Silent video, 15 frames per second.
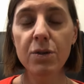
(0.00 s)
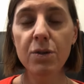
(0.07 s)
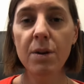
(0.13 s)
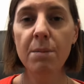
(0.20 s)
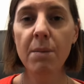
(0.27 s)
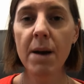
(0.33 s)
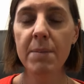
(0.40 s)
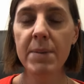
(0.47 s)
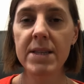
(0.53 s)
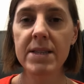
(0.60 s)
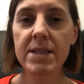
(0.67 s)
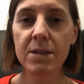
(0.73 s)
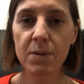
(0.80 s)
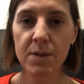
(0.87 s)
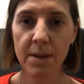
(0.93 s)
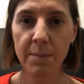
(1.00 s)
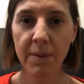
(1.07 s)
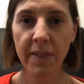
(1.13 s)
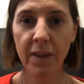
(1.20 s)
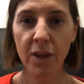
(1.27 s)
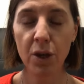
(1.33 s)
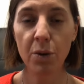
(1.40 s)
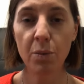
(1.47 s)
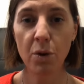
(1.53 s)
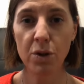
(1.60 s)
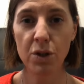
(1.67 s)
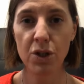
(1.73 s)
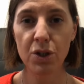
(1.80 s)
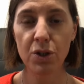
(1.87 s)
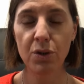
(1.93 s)
or it might be still something that you
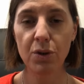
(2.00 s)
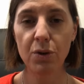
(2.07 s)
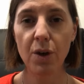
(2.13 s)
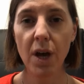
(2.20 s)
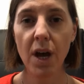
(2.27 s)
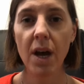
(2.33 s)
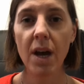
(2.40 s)
want to